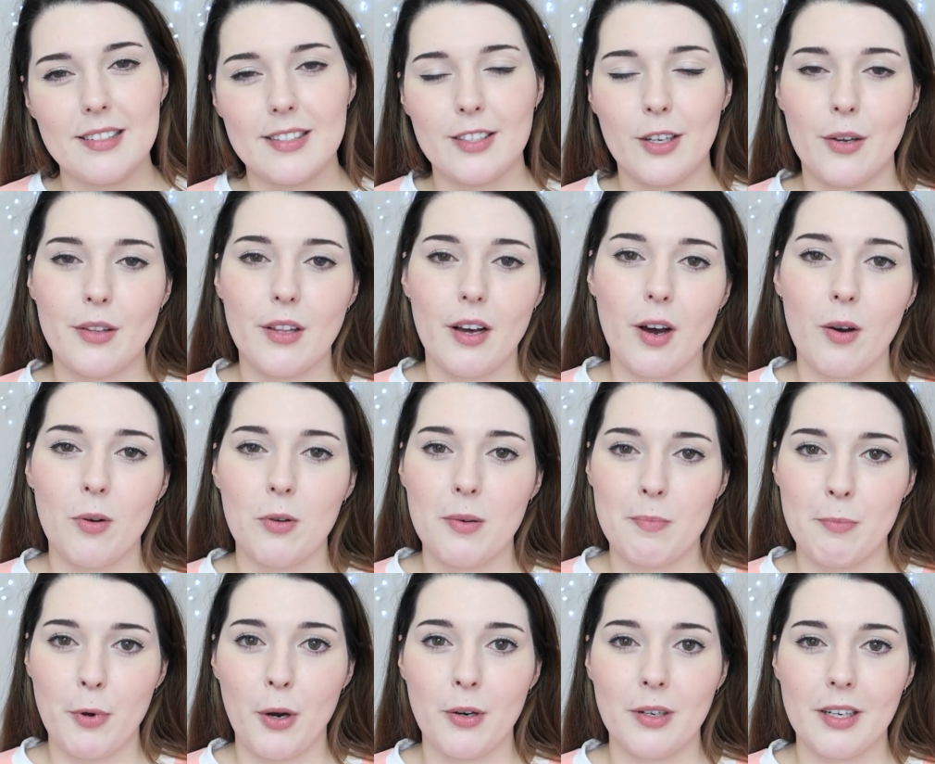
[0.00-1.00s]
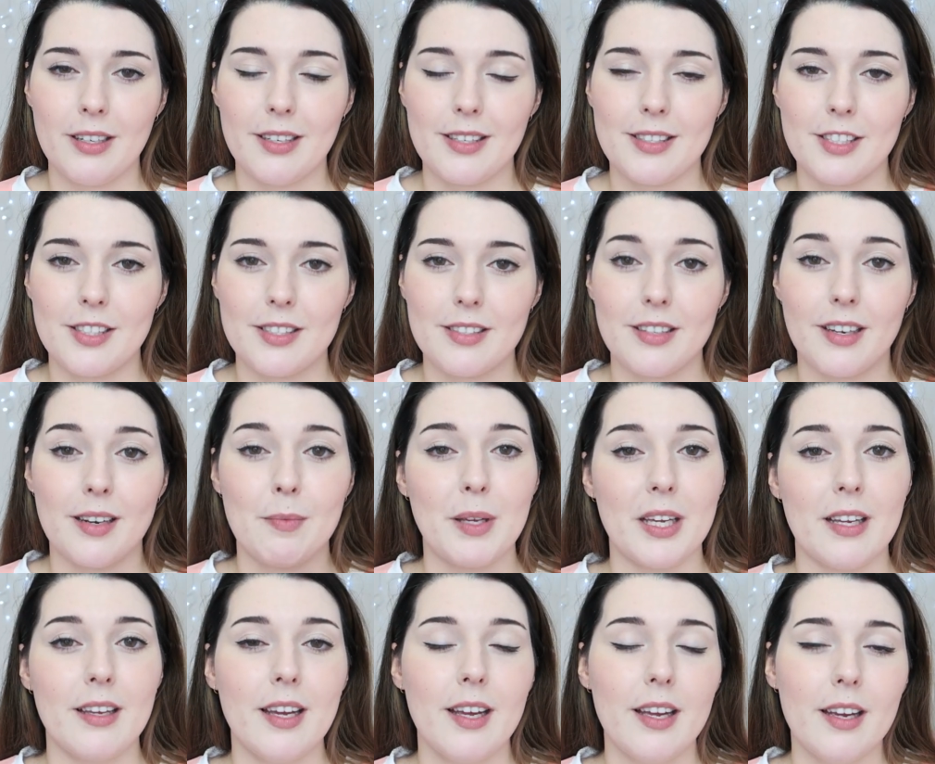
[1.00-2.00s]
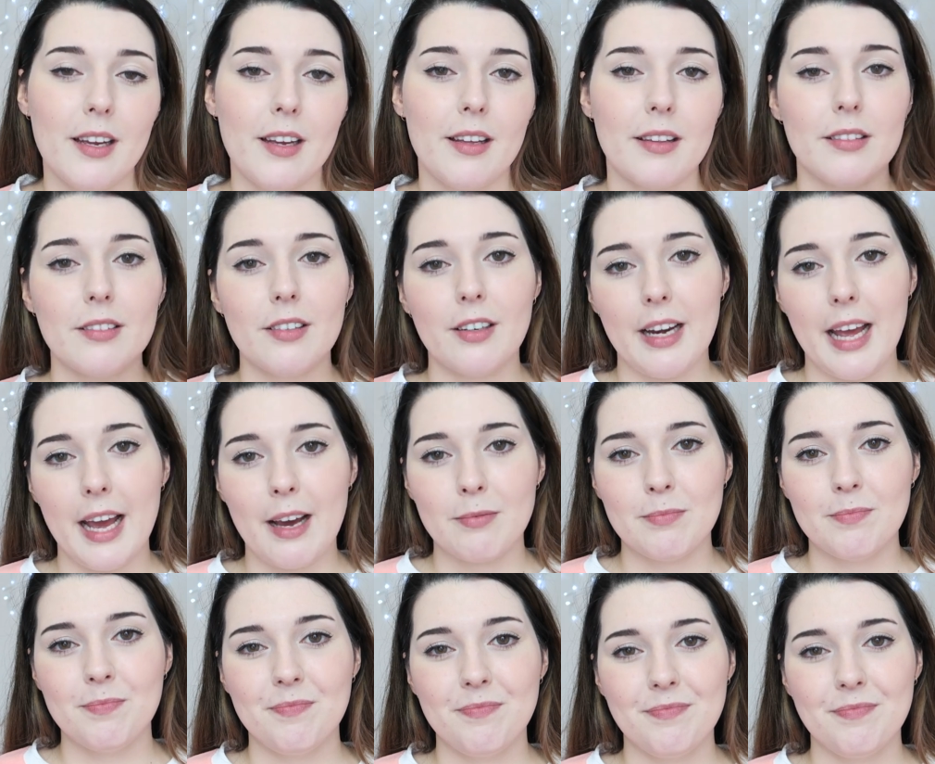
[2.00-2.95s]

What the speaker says: So the whole component is just going to be thrown out.